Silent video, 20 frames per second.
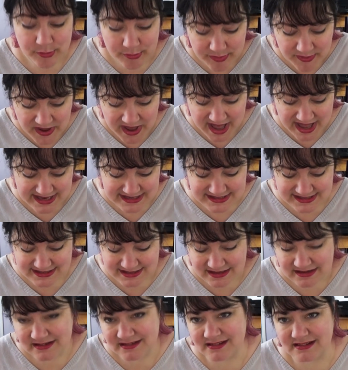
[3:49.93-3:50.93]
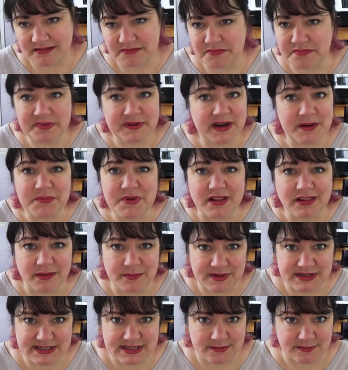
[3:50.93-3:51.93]
But, but I'm not
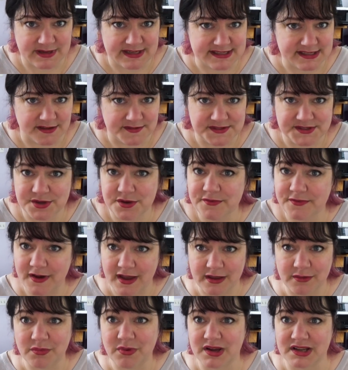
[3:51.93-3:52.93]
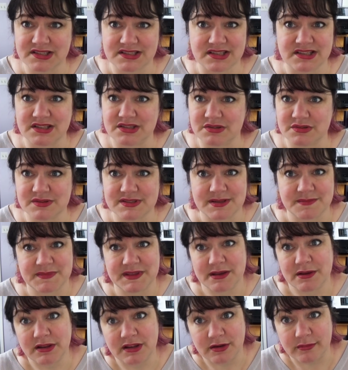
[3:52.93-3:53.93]
limiting myself. So if I want to do
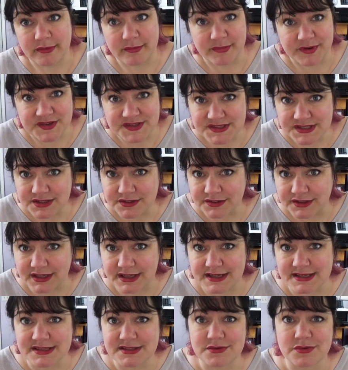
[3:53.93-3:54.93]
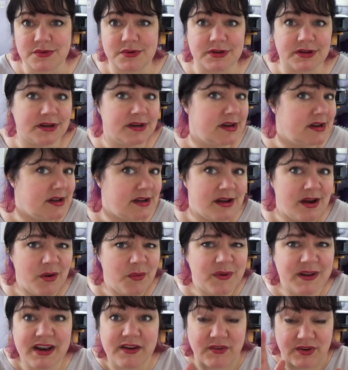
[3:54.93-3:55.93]
something a little bit more serious or
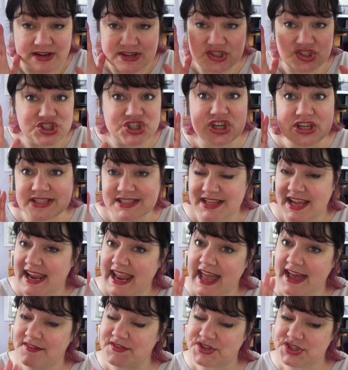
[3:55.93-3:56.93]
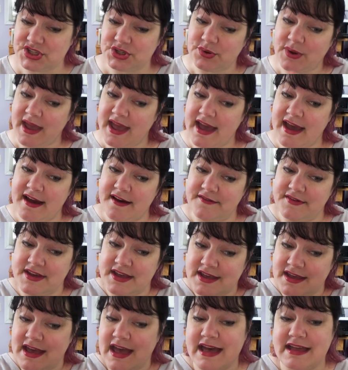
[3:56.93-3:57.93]
whatever, just I have to have
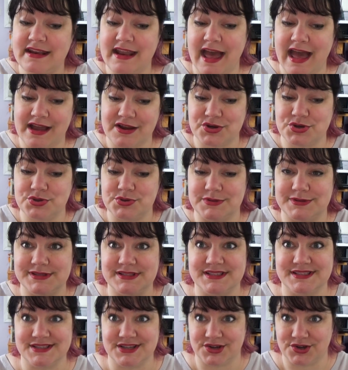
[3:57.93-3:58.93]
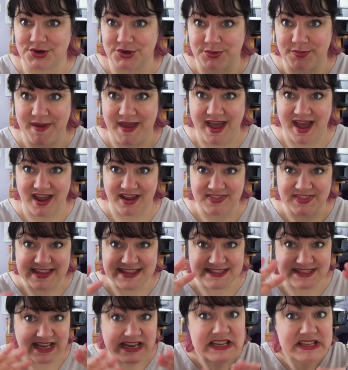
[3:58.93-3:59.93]
an actual sticker pack
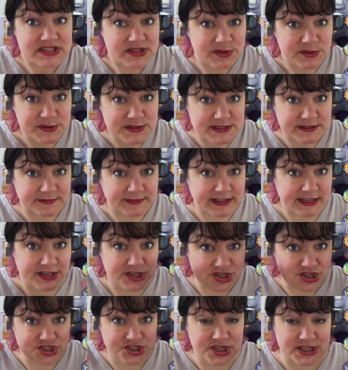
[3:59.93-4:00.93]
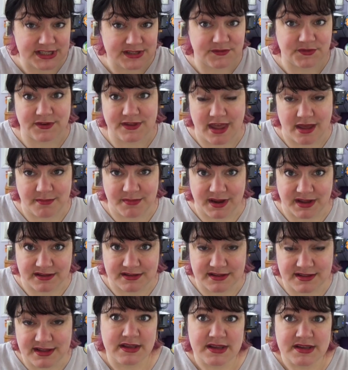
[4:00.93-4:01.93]
that's exclusively just for that
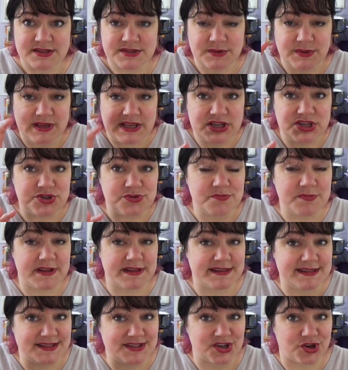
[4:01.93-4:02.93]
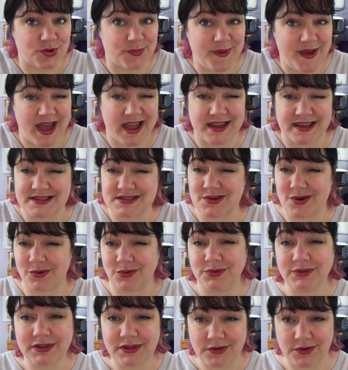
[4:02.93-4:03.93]
month. So each month's sticker pack is
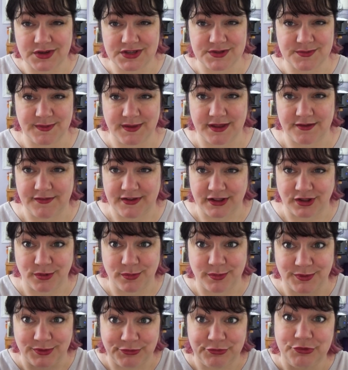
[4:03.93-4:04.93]
only going to be available